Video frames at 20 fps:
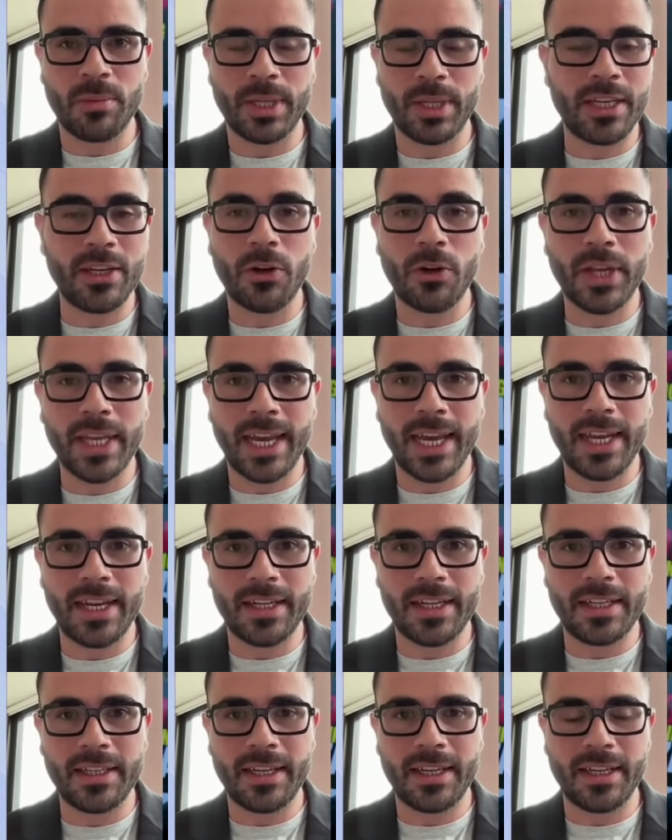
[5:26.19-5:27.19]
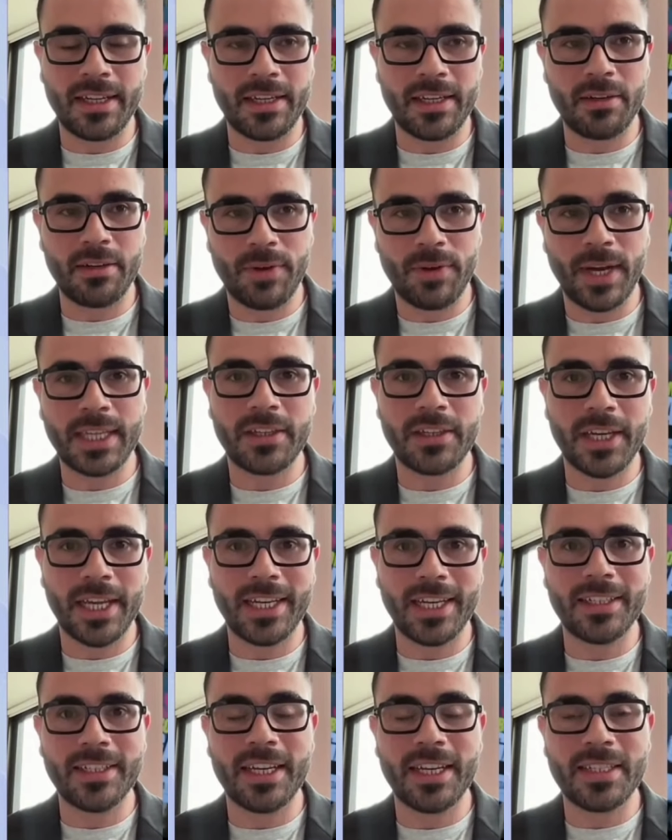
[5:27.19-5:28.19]
but they don't get it, and in fact they're
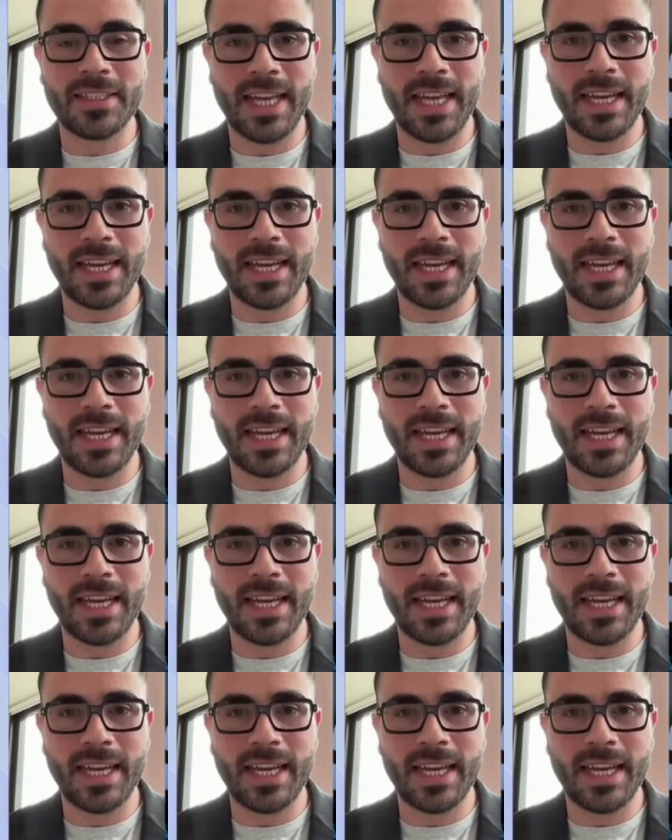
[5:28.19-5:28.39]
getting the